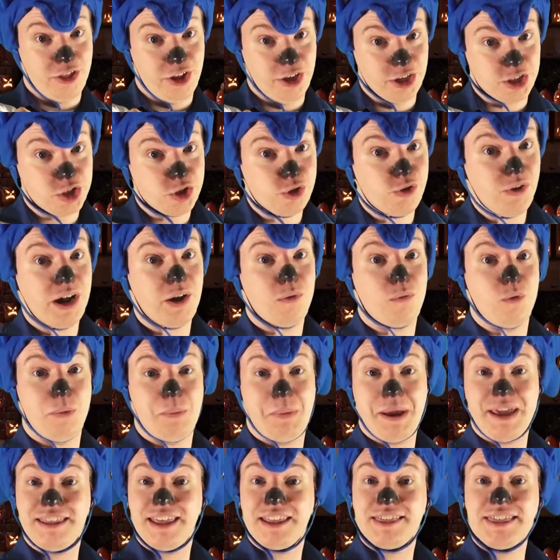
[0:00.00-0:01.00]
the trick will
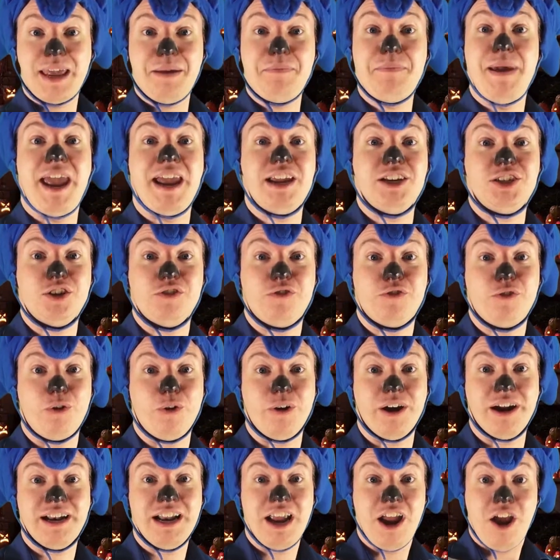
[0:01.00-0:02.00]
be that they paid you
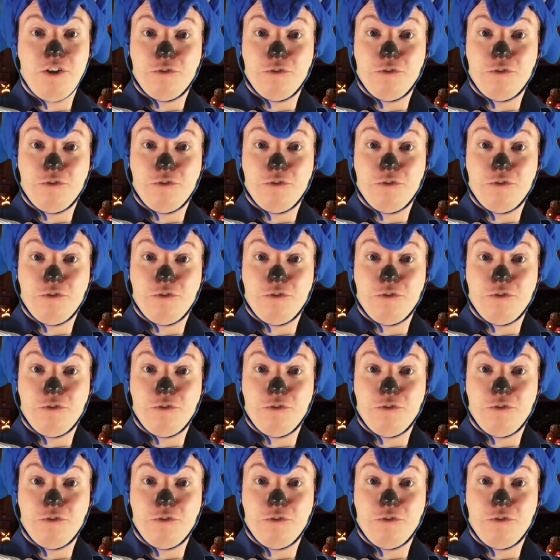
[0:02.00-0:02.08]
for it.